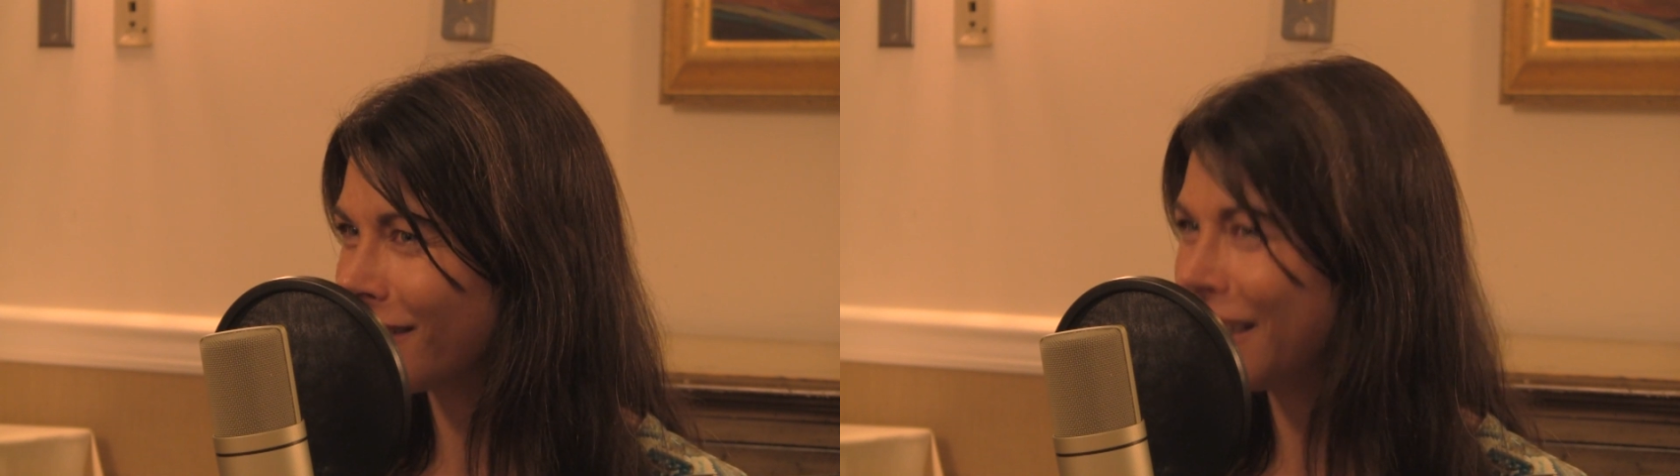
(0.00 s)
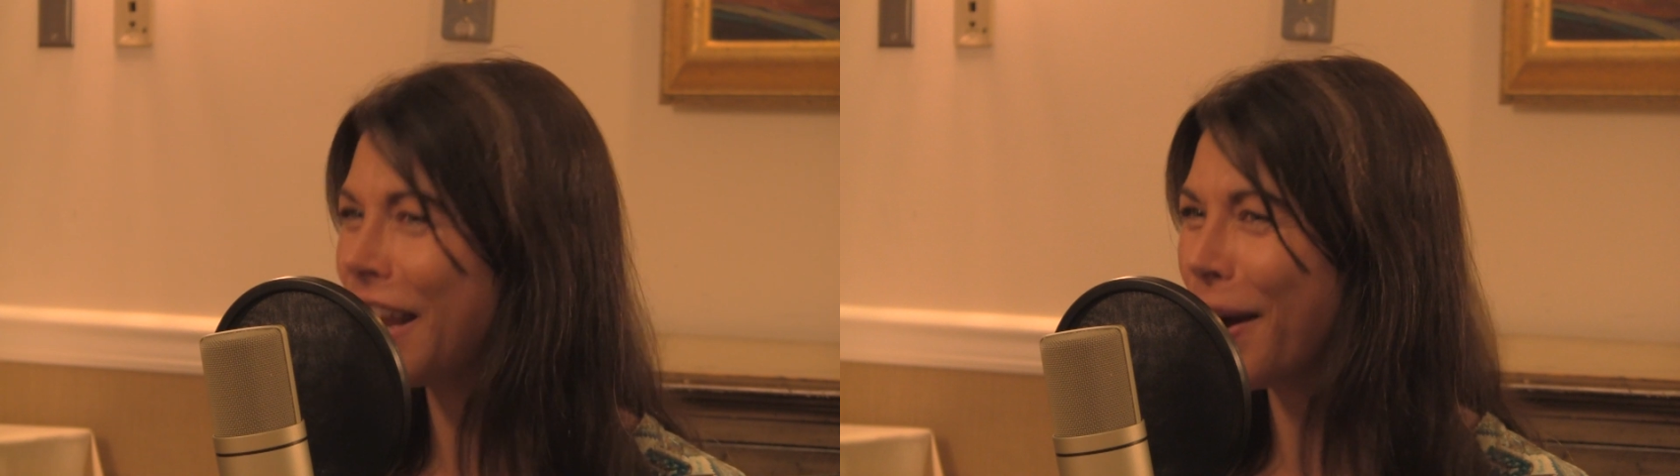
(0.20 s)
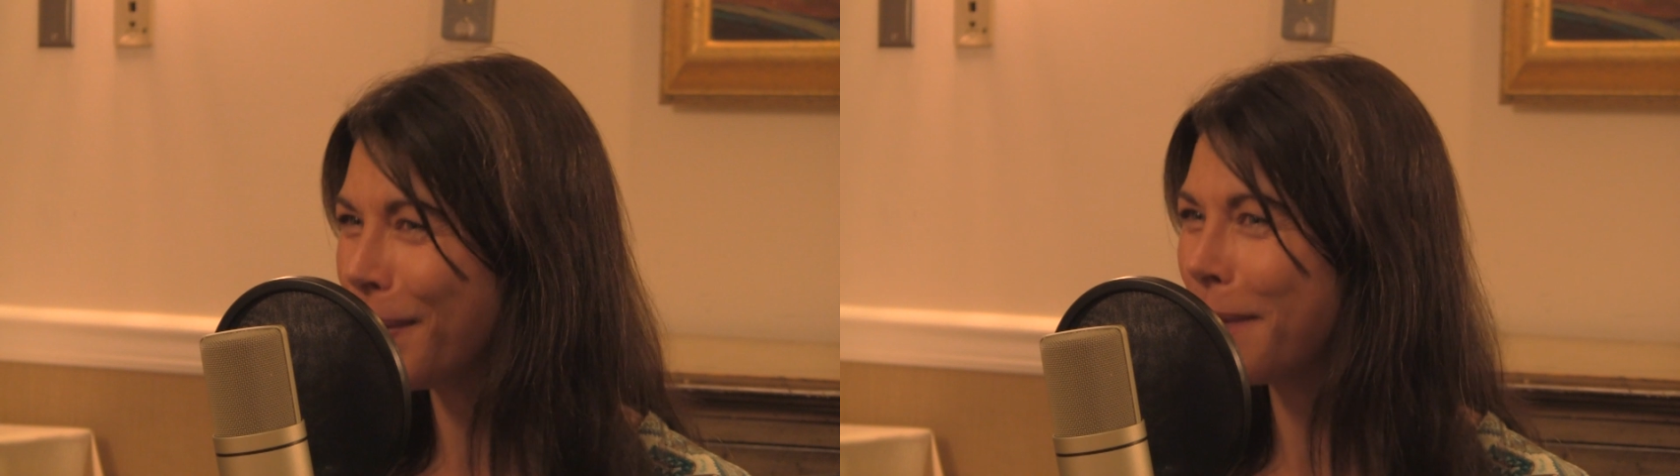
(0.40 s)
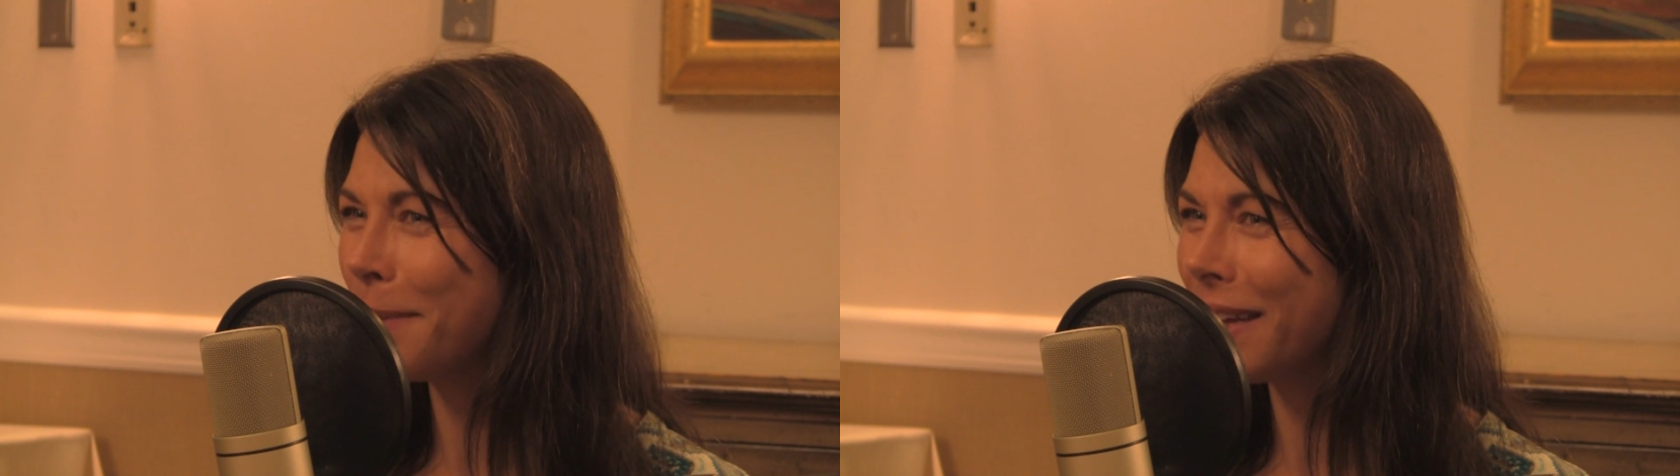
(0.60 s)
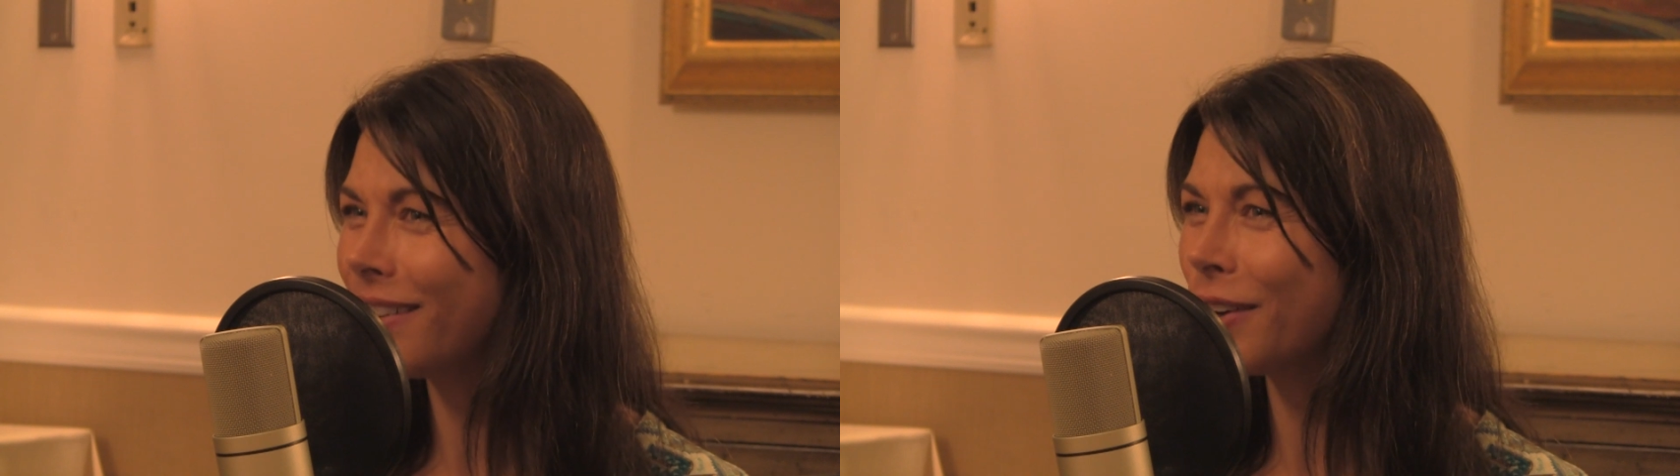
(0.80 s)
You know what I
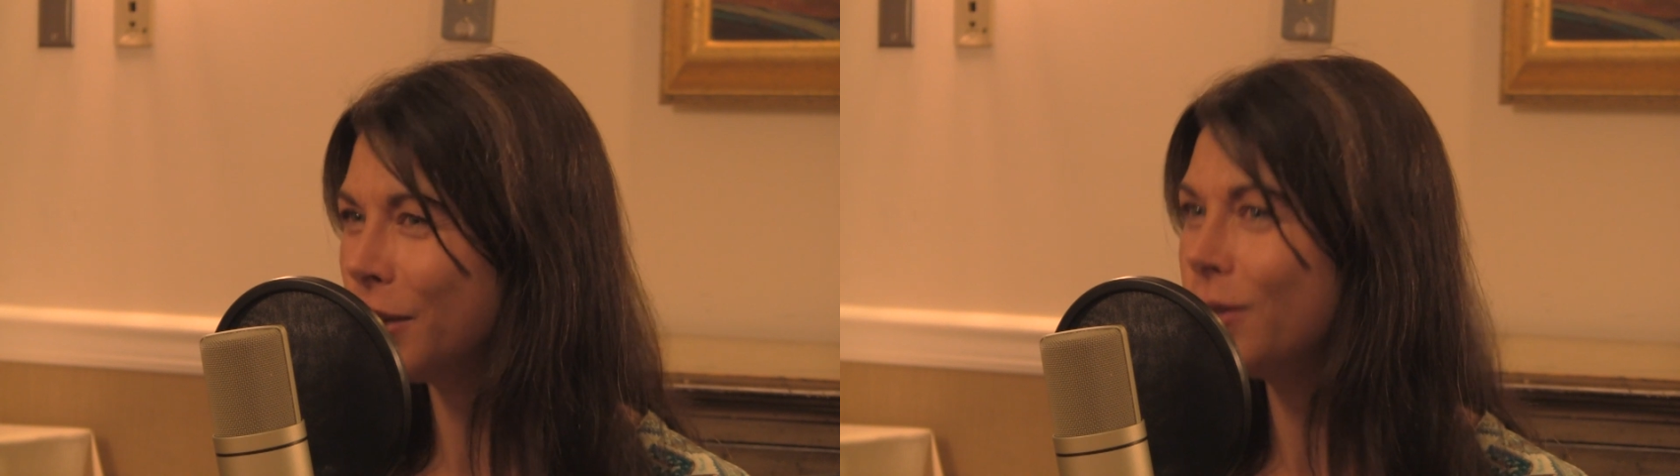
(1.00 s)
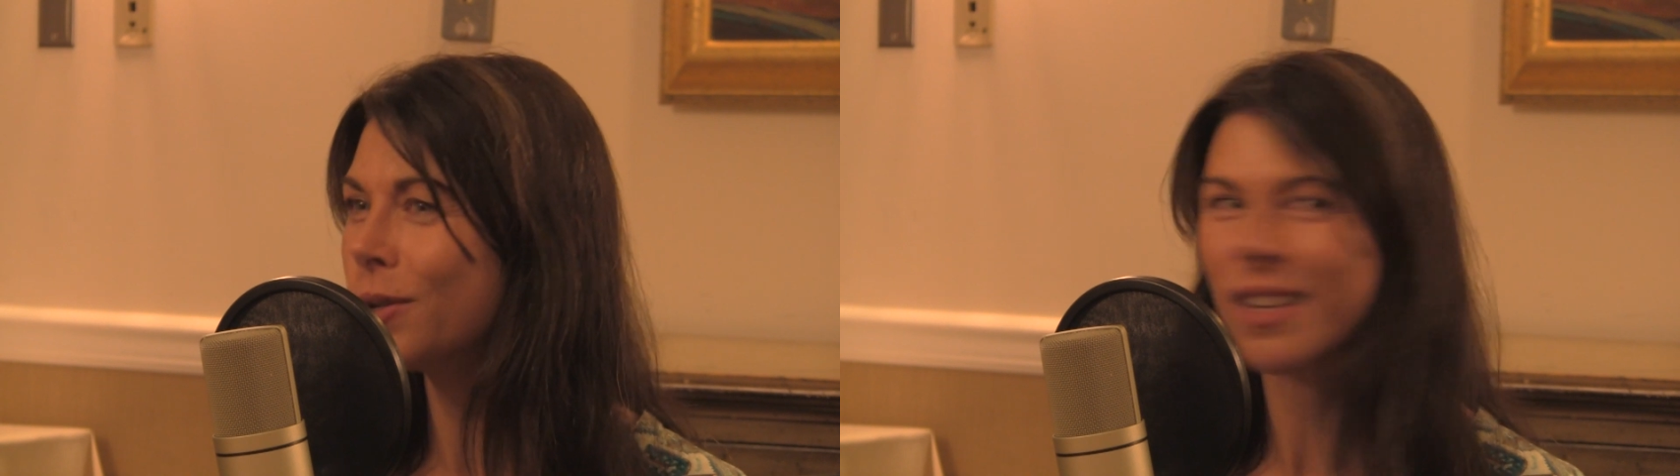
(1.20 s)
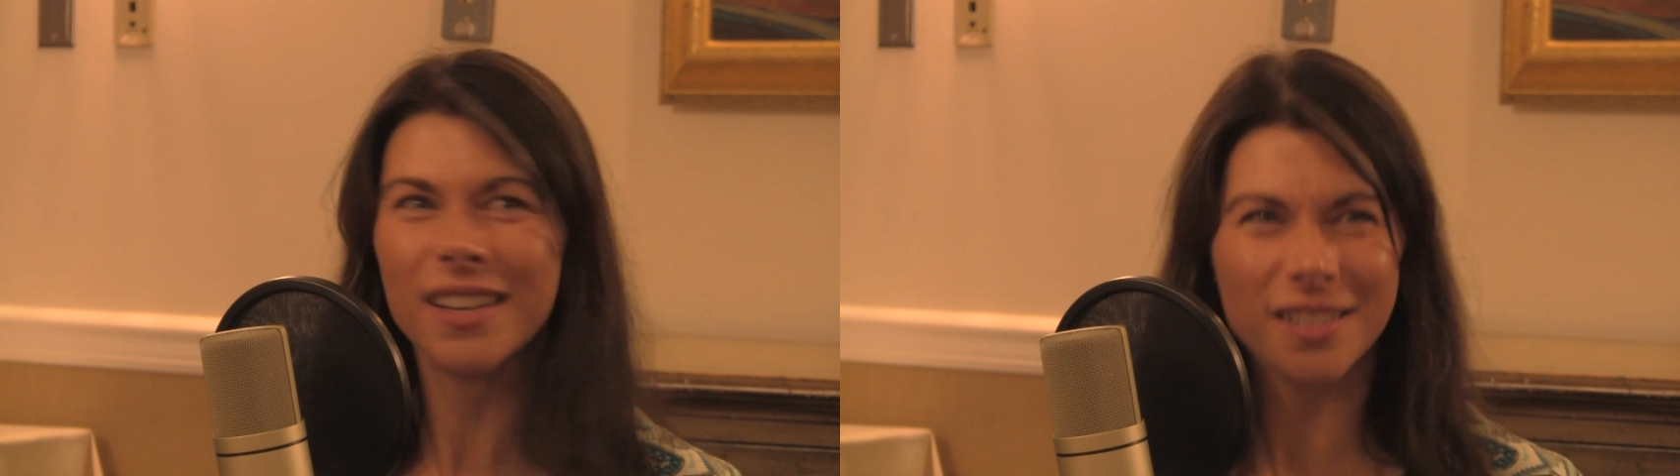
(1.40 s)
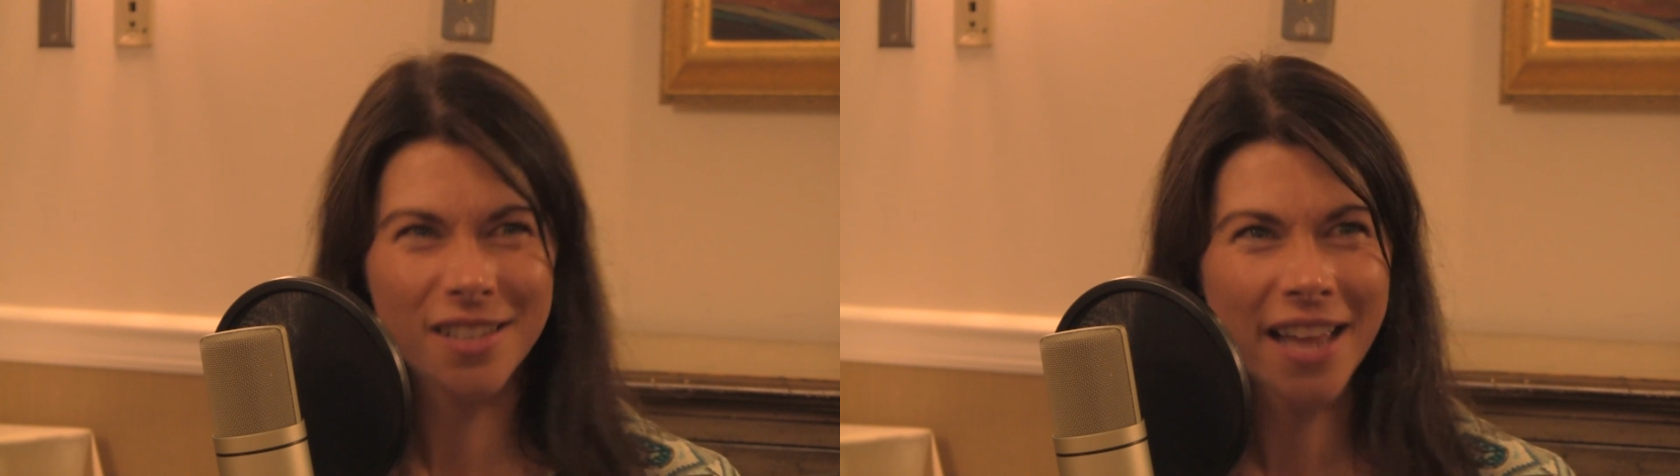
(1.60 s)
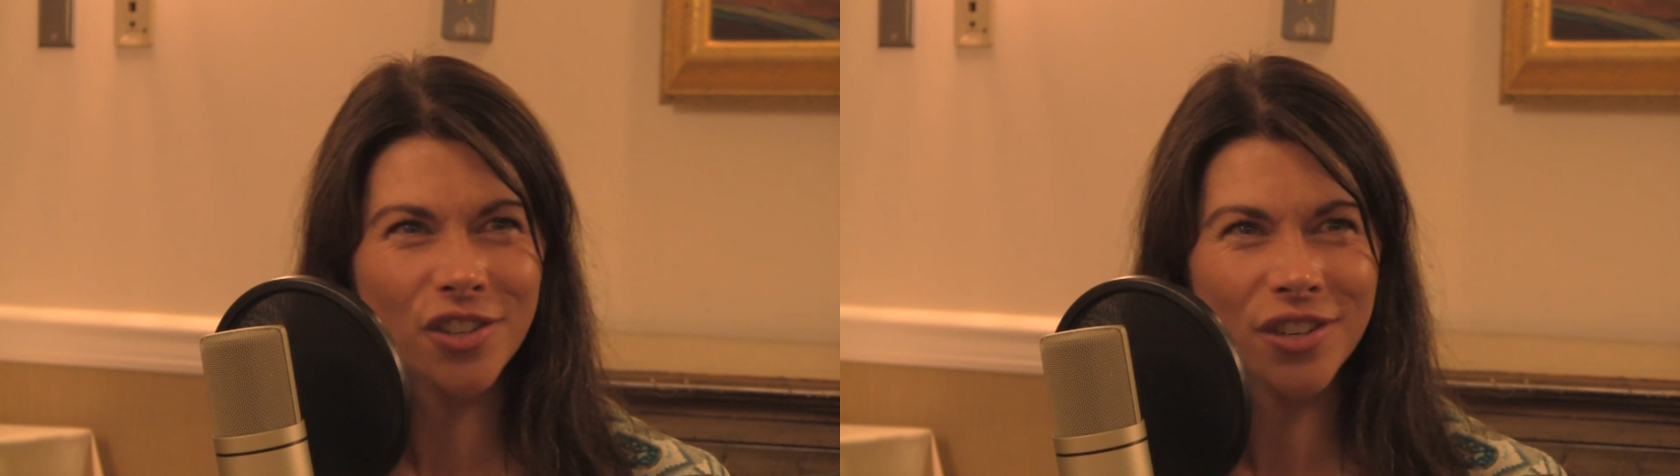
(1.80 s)
mean? Are you using
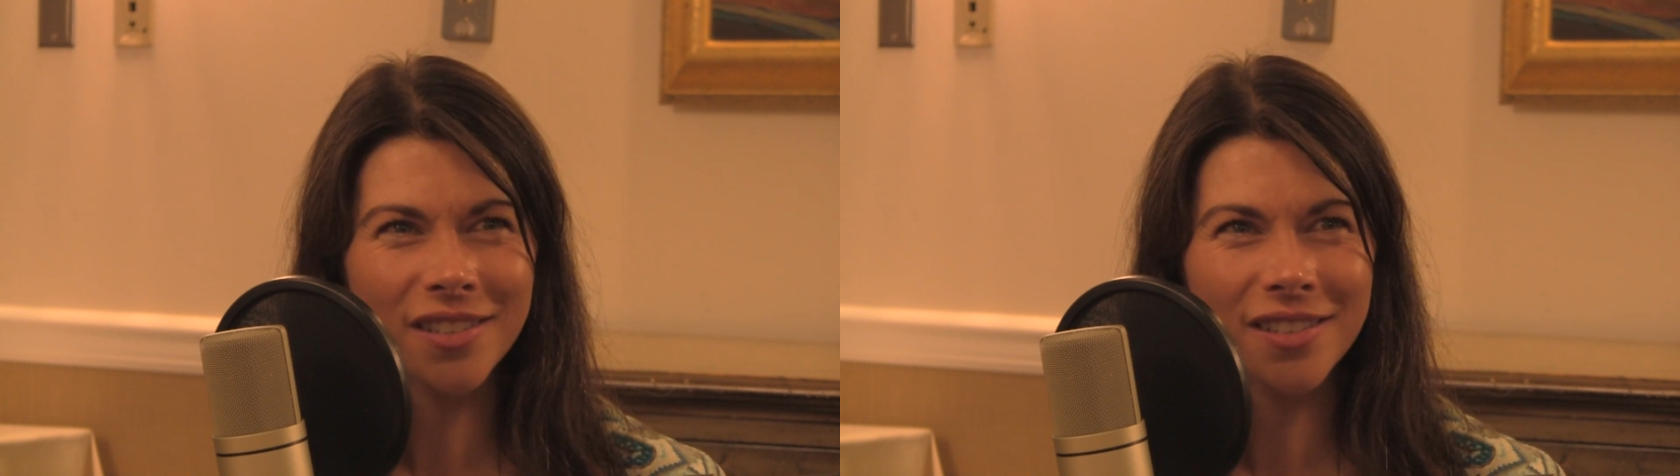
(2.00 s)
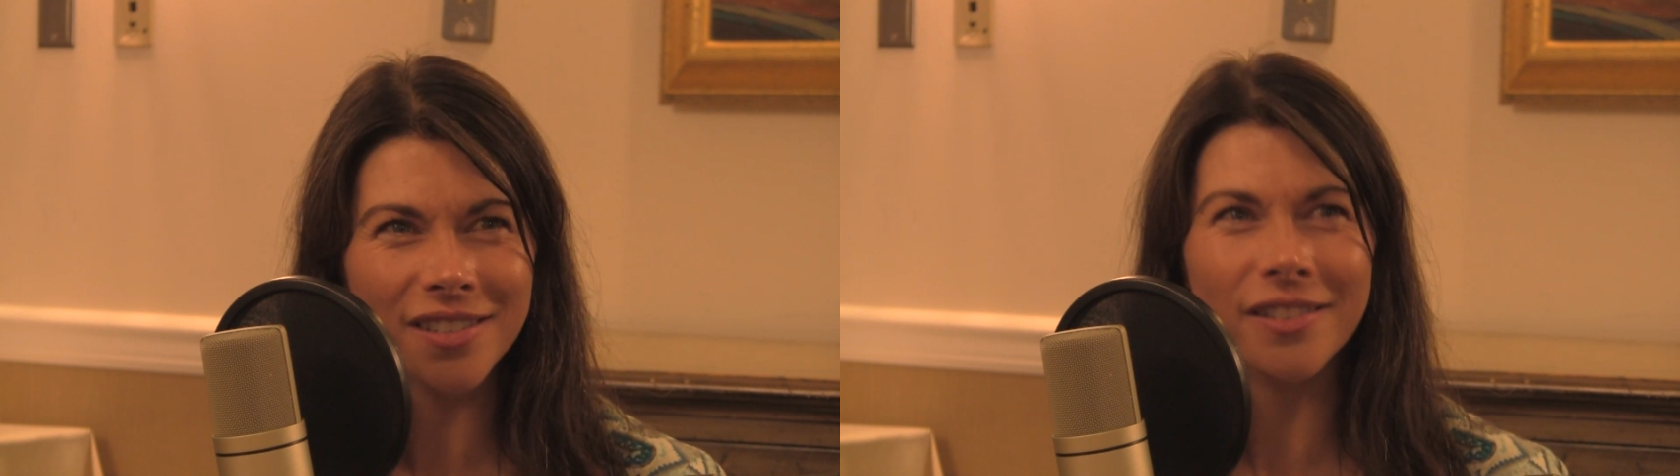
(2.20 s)
extensions?